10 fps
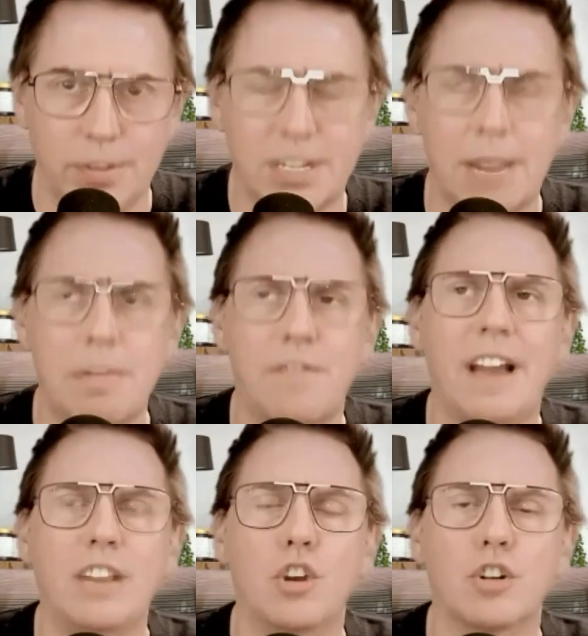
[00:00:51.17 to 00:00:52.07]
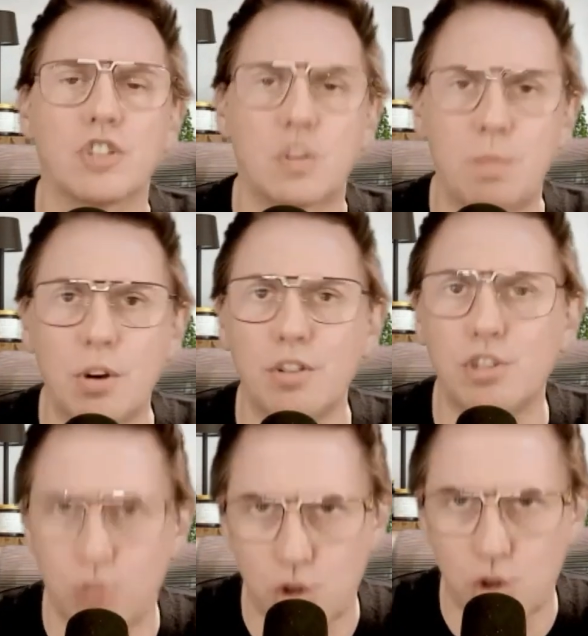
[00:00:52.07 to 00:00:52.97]
It's time to find your
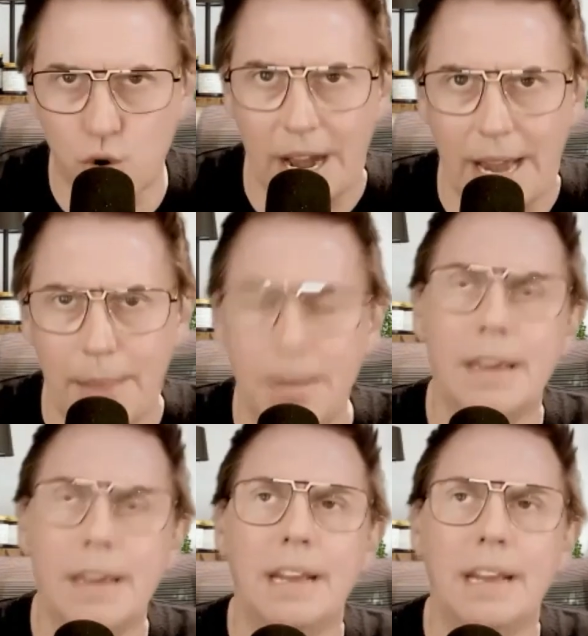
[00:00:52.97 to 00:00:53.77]
spiritual tribe.